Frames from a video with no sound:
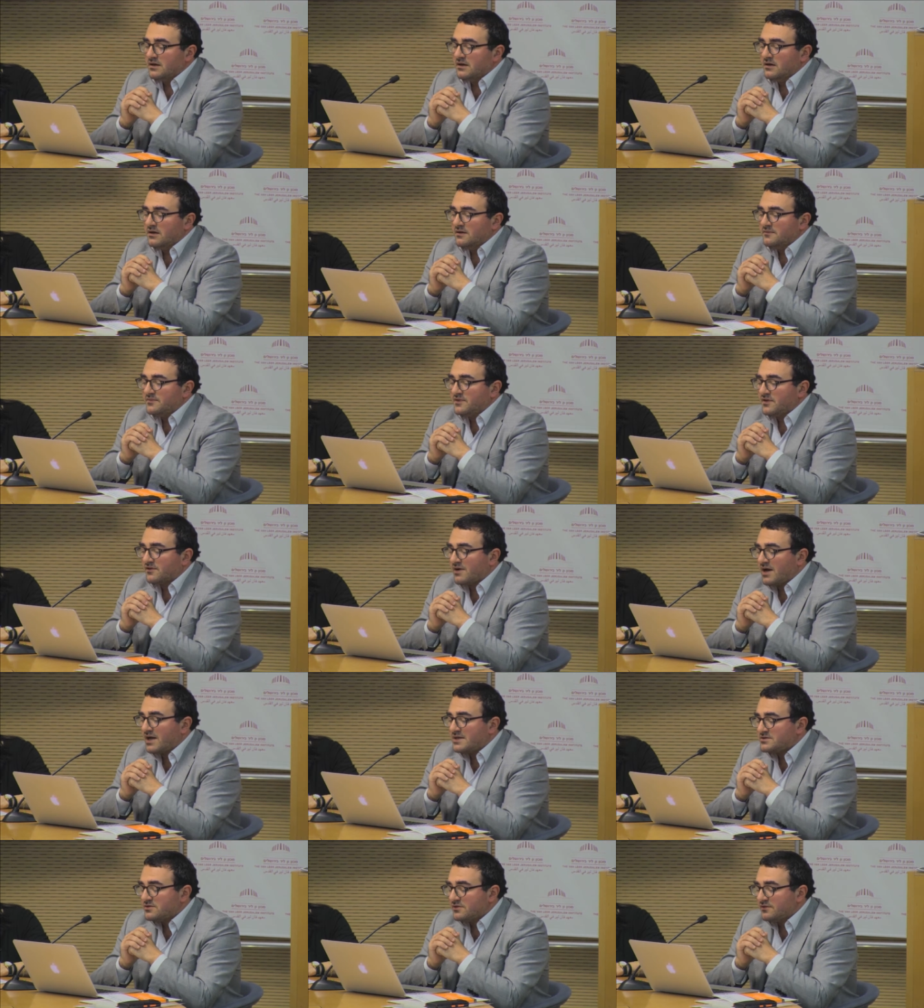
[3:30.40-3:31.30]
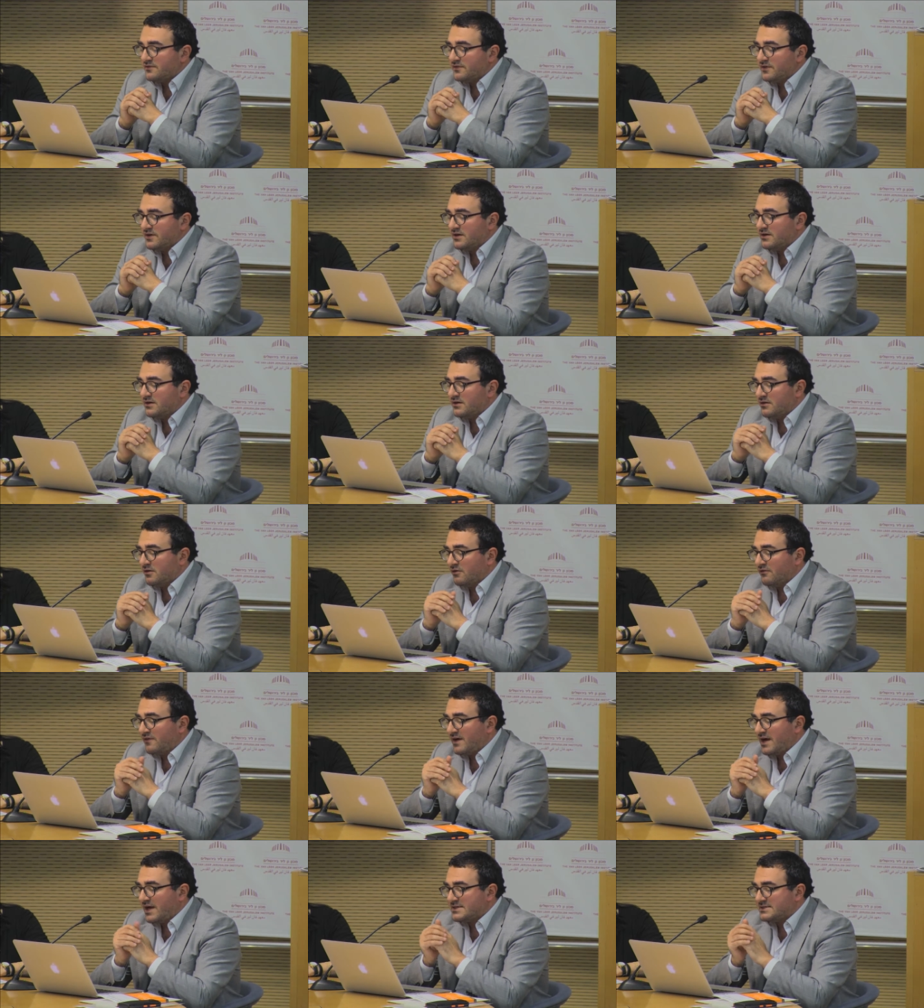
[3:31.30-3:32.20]
The rise of
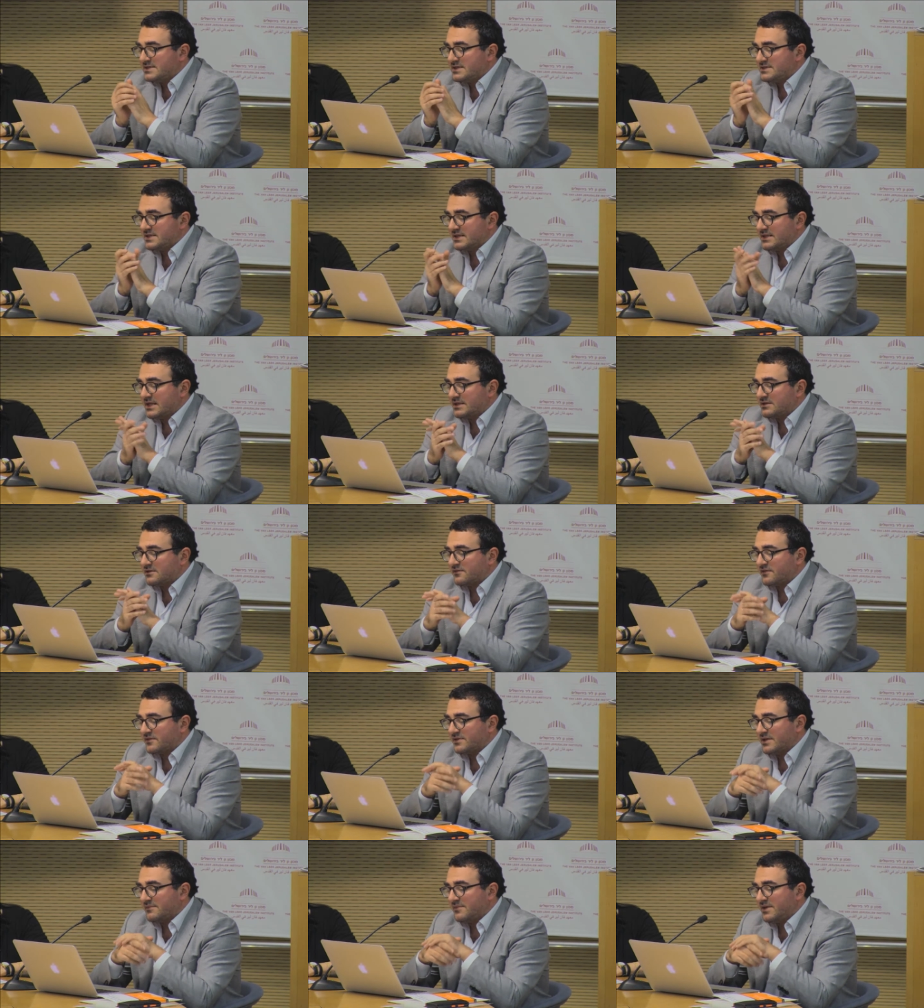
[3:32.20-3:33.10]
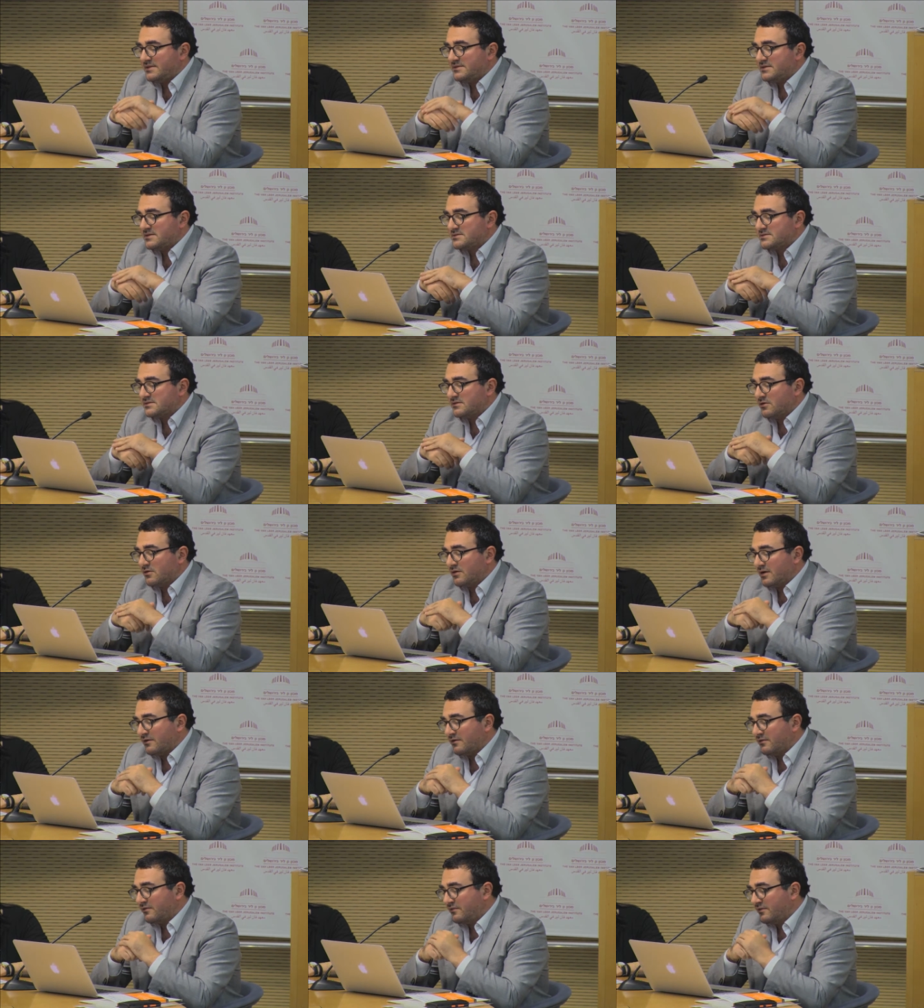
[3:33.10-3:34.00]
ISIS and other
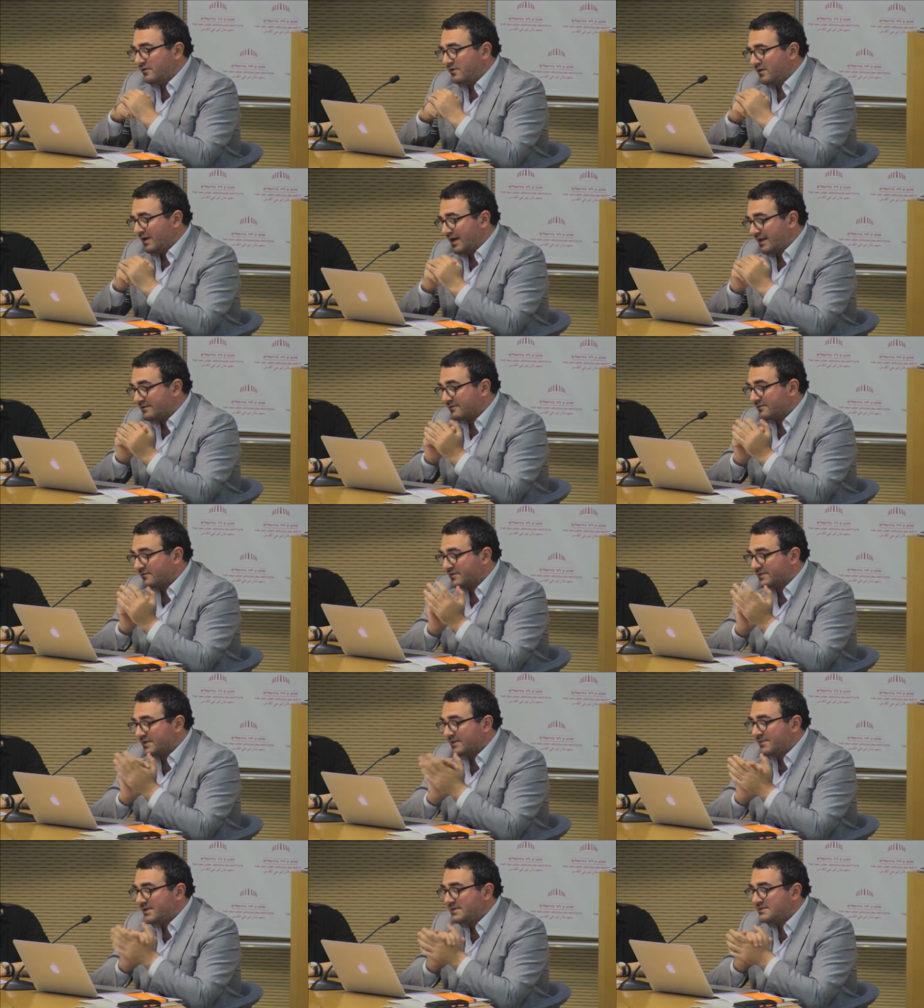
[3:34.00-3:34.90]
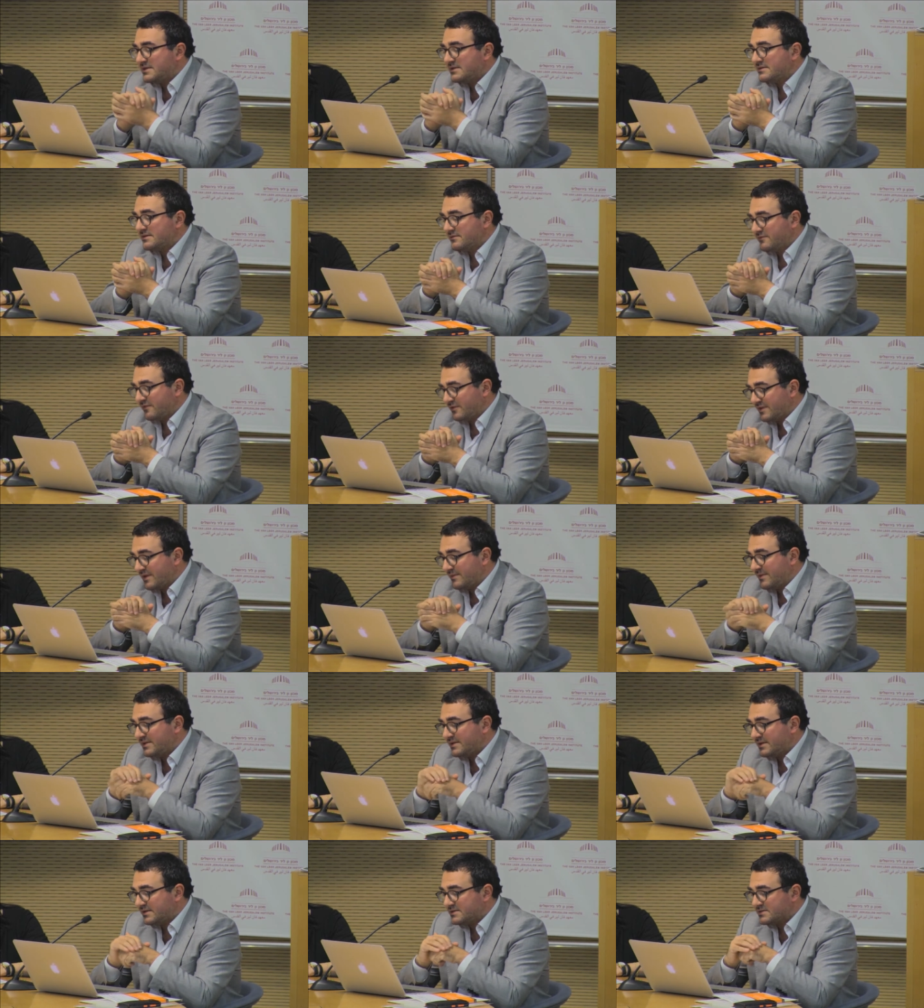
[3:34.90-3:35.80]

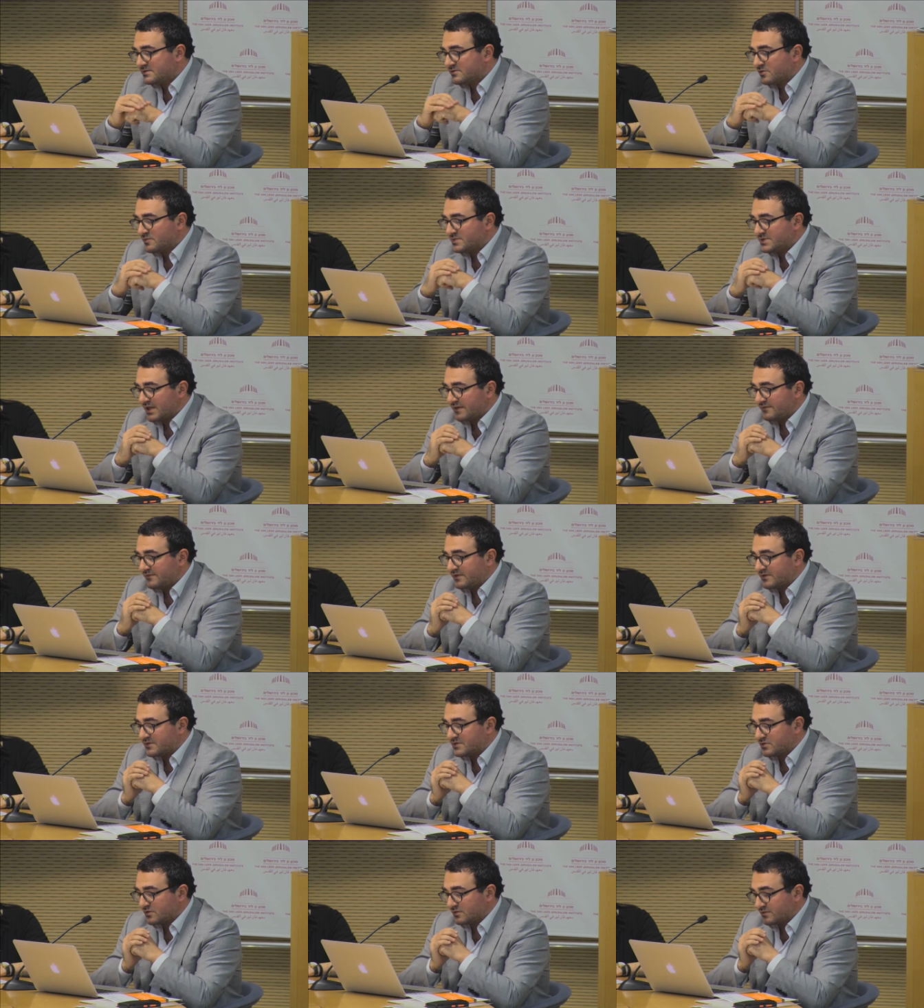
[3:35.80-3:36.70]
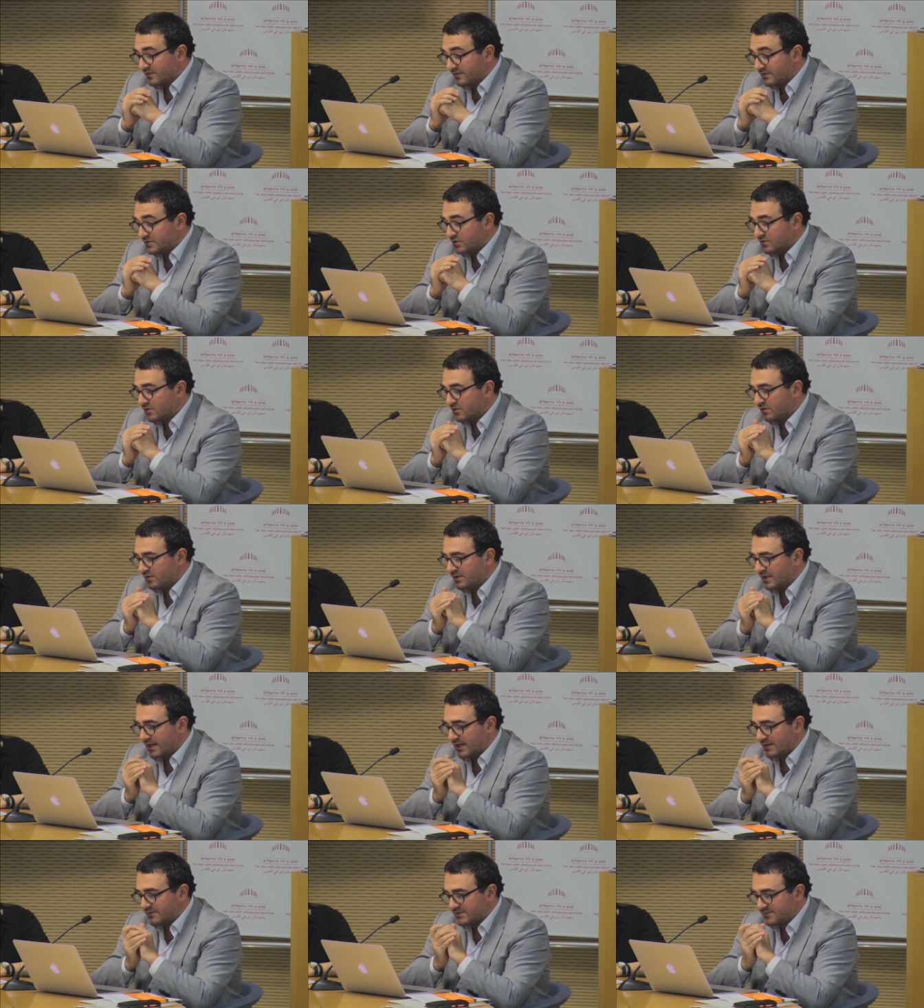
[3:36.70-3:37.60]
fundamentalist groups after the
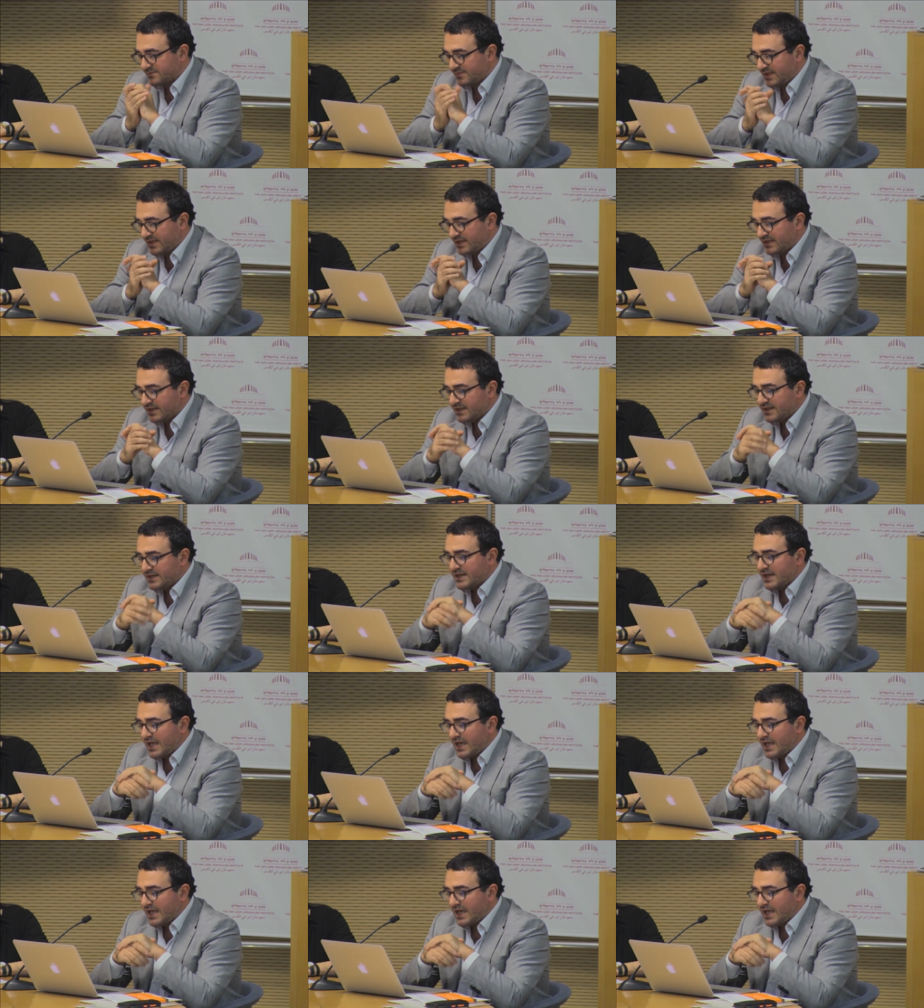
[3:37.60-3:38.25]
so-called Arab Spring